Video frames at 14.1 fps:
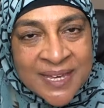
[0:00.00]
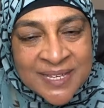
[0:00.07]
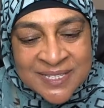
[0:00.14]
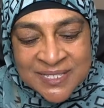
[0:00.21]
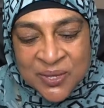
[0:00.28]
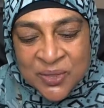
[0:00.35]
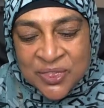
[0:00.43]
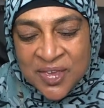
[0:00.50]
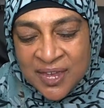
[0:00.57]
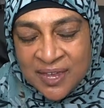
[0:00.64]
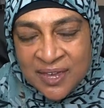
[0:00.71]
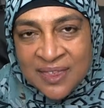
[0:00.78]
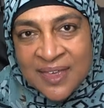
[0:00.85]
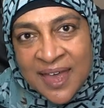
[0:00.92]
So
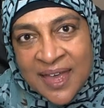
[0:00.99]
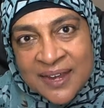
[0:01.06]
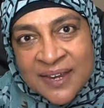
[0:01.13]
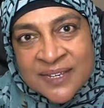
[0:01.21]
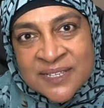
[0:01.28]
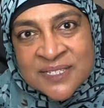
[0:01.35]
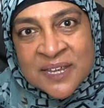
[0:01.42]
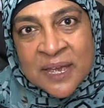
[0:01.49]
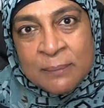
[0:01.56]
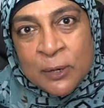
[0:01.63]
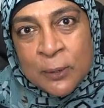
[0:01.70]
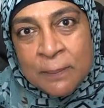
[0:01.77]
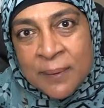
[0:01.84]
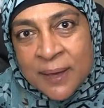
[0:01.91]
think of that next time
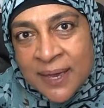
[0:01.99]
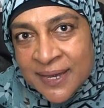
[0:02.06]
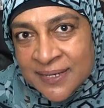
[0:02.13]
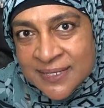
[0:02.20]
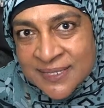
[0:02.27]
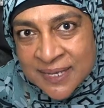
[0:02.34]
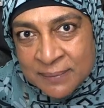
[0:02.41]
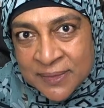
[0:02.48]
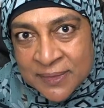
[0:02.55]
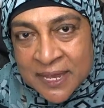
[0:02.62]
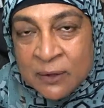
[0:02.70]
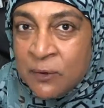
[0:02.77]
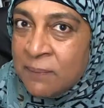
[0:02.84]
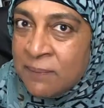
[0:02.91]
you're buying something,
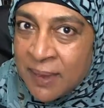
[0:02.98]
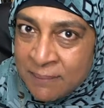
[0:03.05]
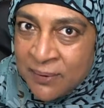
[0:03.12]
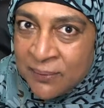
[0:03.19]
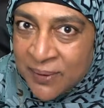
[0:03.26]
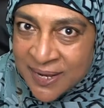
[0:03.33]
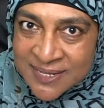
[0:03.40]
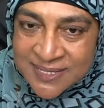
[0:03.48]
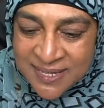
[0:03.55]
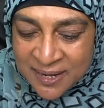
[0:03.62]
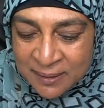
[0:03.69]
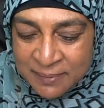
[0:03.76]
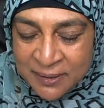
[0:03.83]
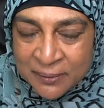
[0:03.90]
and remember what I
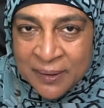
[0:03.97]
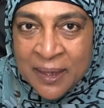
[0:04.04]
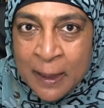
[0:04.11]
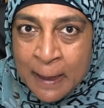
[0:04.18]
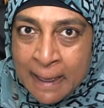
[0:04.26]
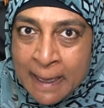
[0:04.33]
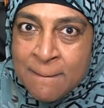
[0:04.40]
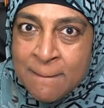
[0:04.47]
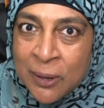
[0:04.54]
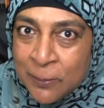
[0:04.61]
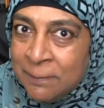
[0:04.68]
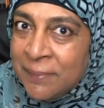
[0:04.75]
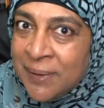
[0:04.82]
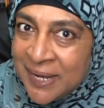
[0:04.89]
said
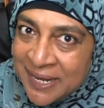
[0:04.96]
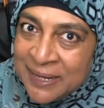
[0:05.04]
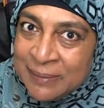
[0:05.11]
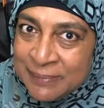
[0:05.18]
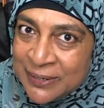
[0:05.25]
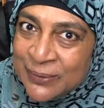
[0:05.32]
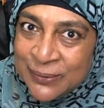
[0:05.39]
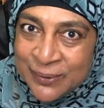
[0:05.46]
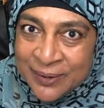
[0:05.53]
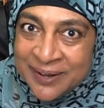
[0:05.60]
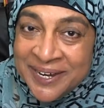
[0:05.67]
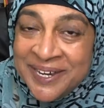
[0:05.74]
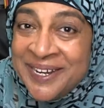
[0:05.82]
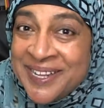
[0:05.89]
about money and manure.
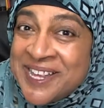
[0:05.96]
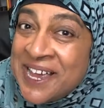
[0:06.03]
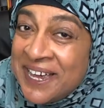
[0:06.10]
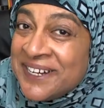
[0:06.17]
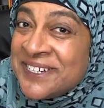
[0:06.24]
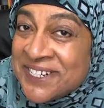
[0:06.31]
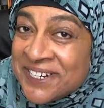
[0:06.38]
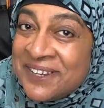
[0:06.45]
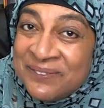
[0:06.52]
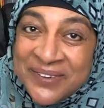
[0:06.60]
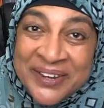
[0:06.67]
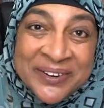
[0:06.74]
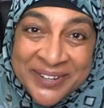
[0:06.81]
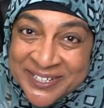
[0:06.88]
It's actually
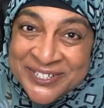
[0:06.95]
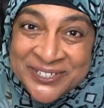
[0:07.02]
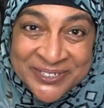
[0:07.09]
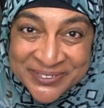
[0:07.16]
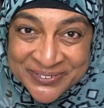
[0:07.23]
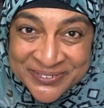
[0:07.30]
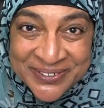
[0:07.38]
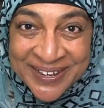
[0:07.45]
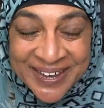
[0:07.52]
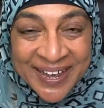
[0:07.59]
very true.